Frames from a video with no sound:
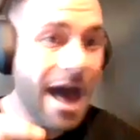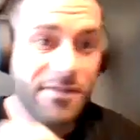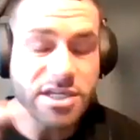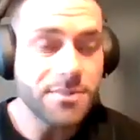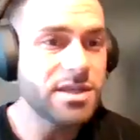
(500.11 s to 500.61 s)

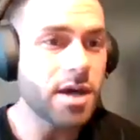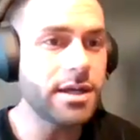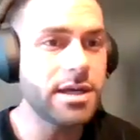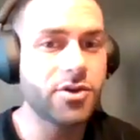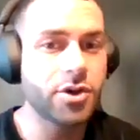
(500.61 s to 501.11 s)
And this can be
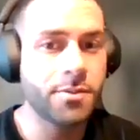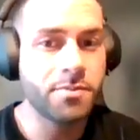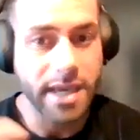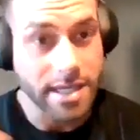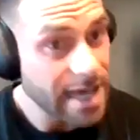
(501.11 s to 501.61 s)
done either
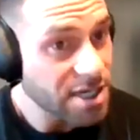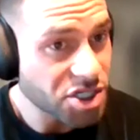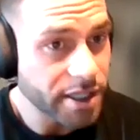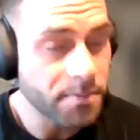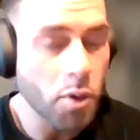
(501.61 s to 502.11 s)

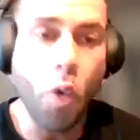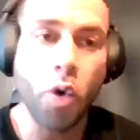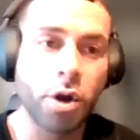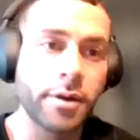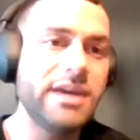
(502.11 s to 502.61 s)
intentionally
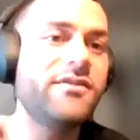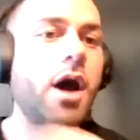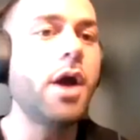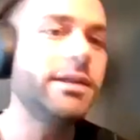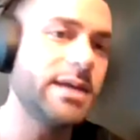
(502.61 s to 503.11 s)
or
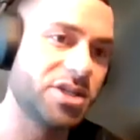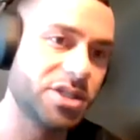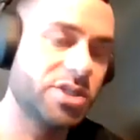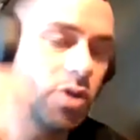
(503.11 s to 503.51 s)
even unintentionally.